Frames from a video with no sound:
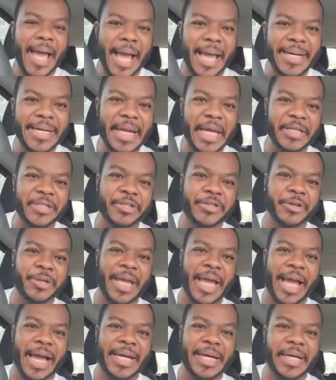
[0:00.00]
And then so
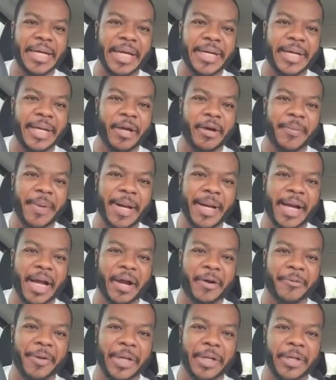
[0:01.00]
yeah, another day on my
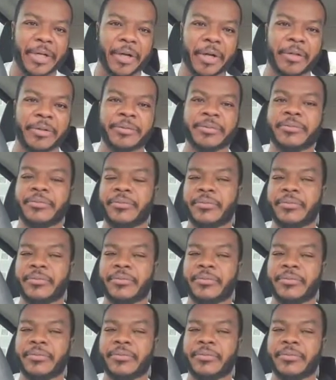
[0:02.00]
car radio.